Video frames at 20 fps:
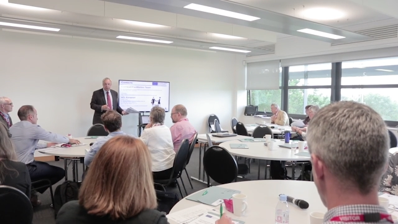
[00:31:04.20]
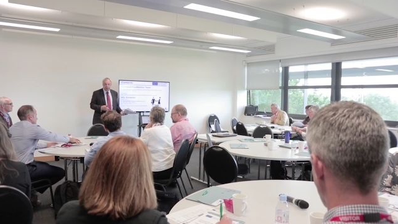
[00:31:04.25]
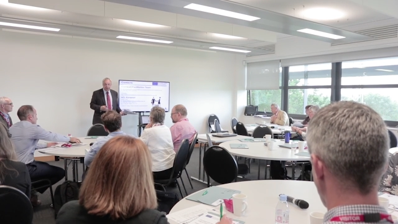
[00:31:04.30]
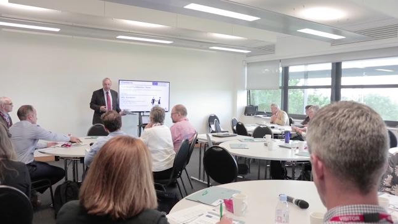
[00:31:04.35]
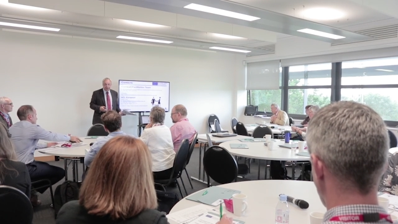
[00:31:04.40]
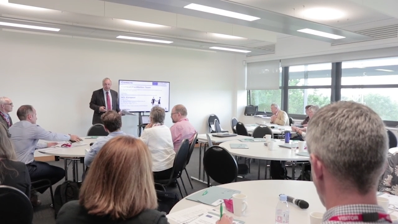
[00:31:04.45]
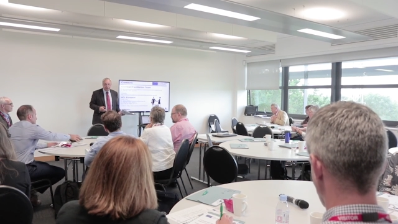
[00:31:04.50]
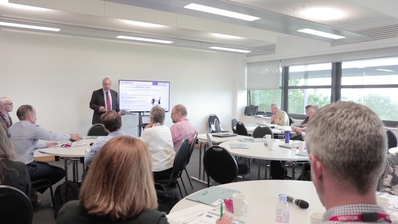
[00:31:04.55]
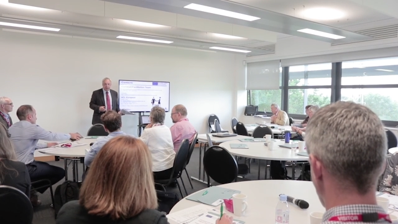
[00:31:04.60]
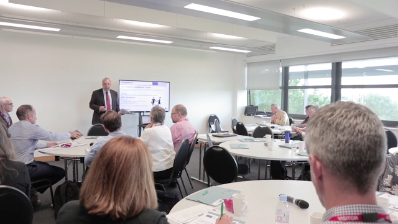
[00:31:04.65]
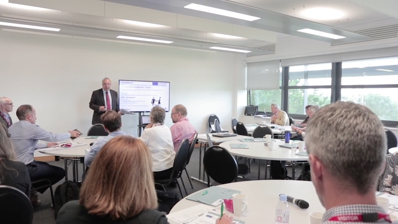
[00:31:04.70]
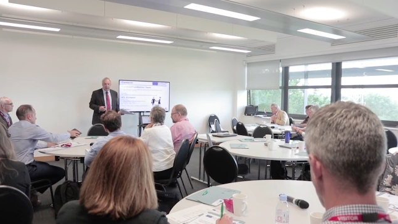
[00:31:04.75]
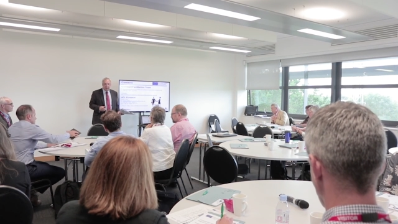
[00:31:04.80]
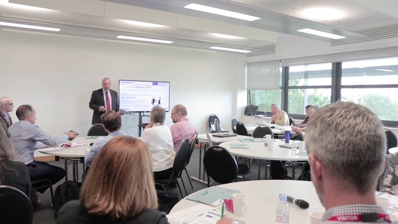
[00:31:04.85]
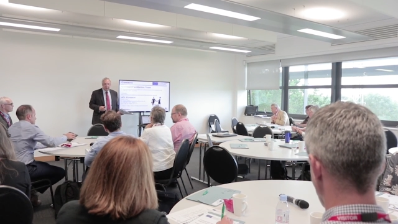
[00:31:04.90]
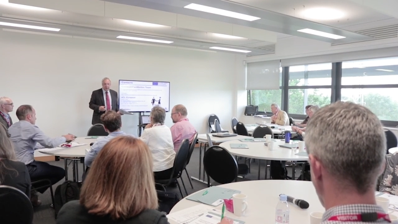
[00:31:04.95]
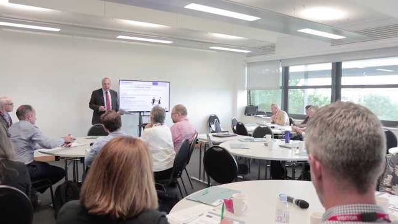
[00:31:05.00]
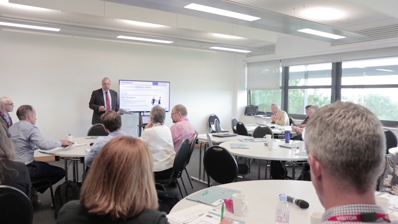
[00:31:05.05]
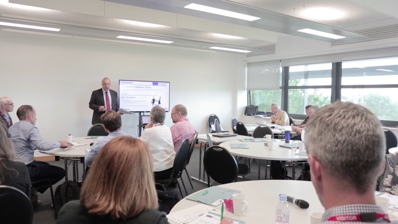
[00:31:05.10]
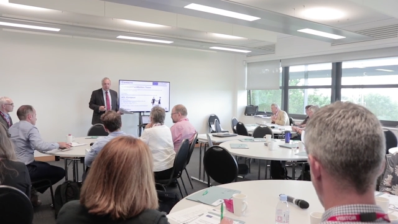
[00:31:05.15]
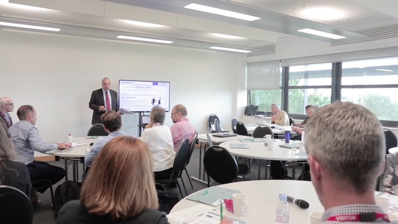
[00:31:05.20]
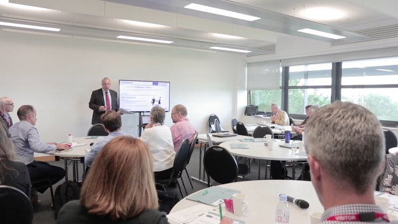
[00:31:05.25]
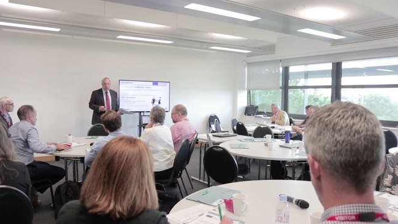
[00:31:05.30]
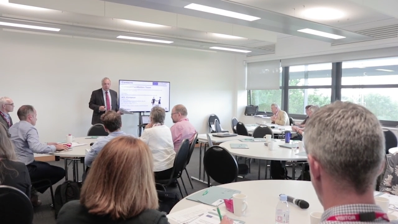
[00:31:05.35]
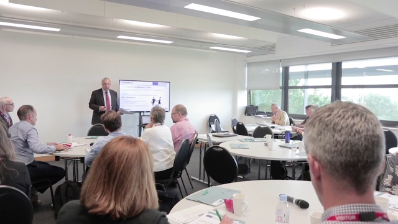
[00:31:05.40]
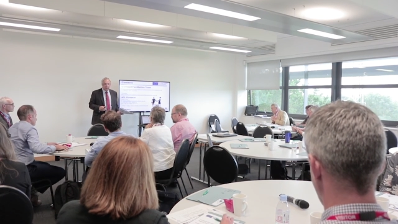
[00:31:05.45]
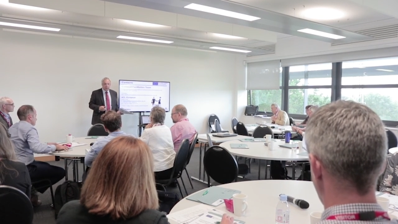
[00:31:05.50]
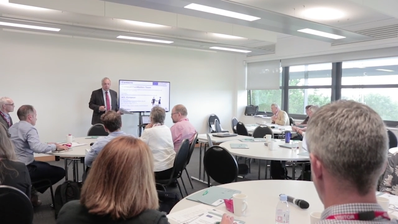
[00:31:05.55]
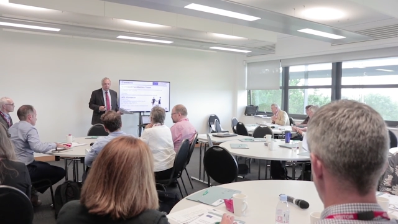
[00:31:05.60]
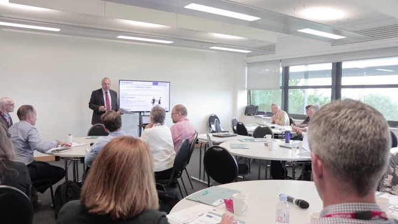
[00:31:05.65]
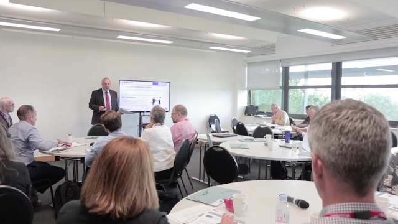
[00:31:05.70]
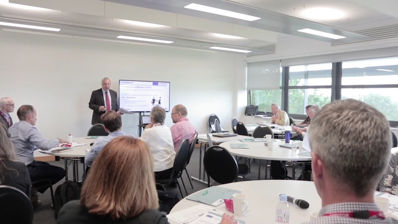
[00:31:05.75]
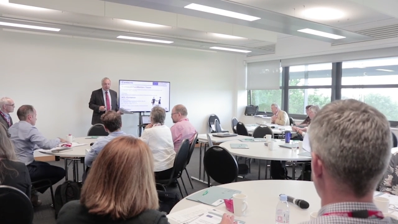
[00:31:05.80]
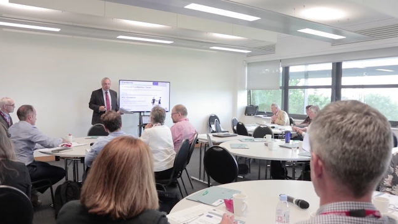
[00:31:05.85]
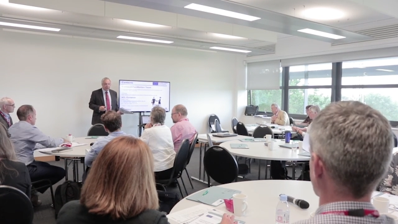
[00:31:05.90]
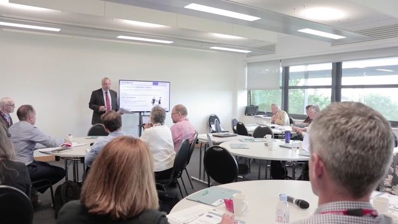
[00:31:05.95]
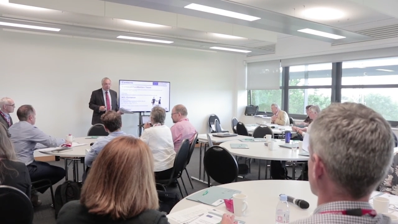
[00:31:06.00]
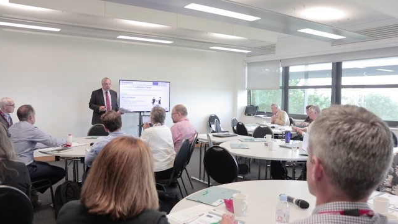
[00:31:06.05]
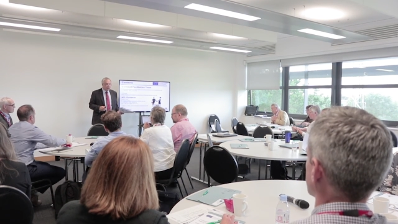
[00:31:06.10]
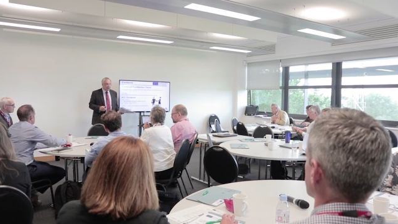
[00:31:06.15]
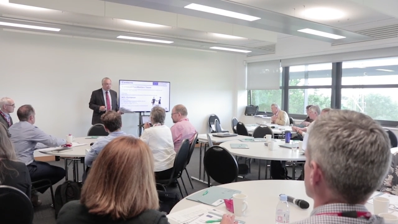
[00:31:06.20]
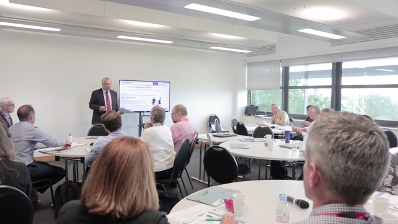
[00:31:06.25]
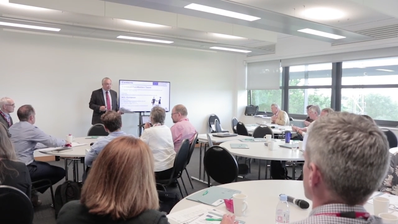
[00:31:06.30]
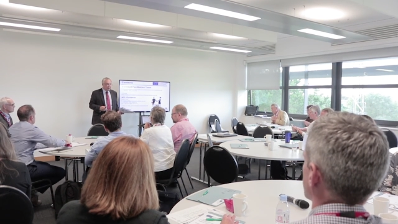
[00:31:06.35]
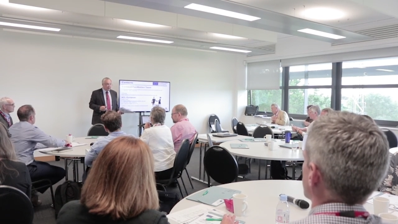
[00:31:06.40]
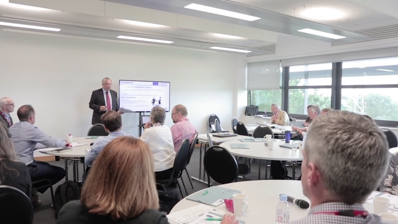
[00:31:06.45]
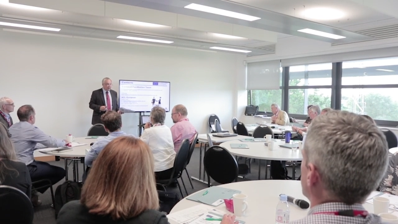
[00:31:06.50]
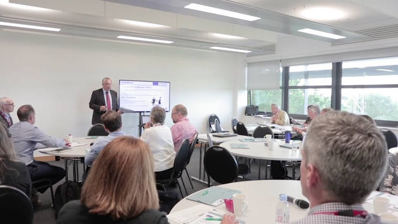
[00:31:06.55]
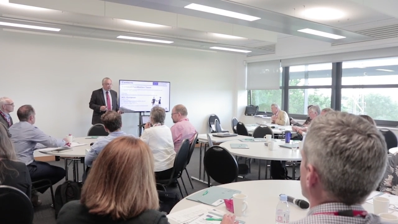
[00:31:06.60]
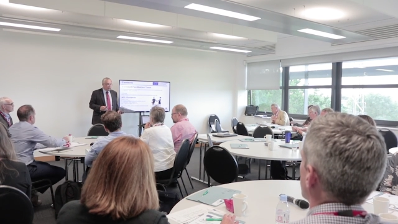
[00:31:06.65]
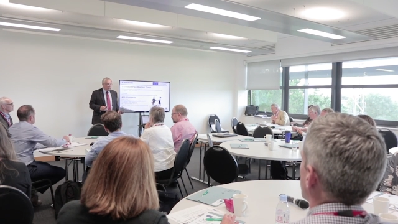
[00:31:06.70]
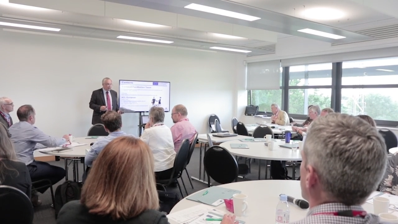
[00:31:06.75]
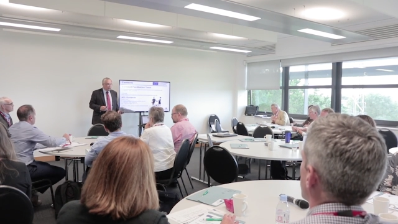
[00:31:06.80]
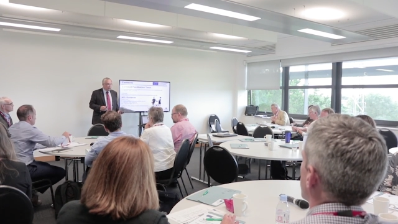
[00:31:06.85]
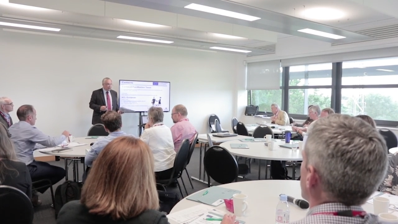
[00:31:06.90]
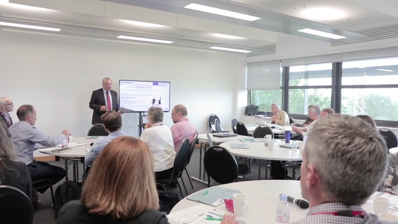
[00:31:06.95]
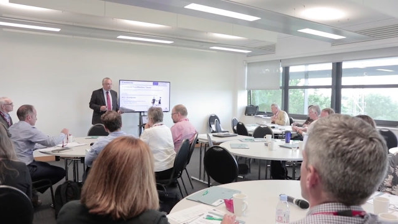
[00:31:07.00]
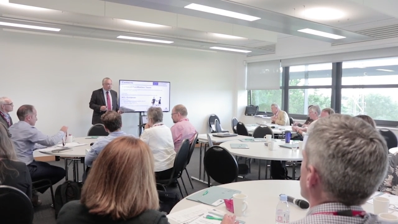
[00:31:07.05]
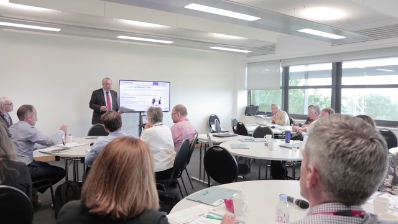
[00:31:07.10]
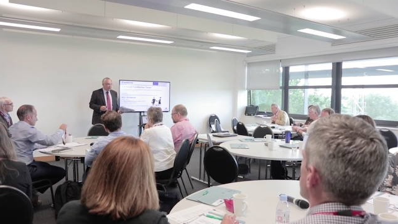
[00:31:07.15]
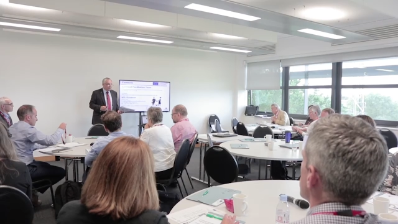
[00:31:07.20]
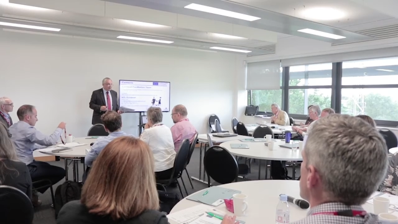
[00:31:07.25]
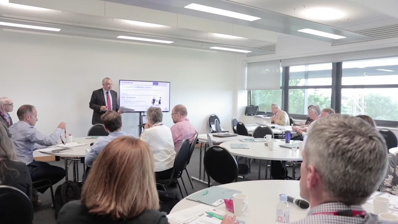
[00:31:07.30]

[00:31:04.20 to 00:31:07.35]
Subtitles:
(no speaker visible)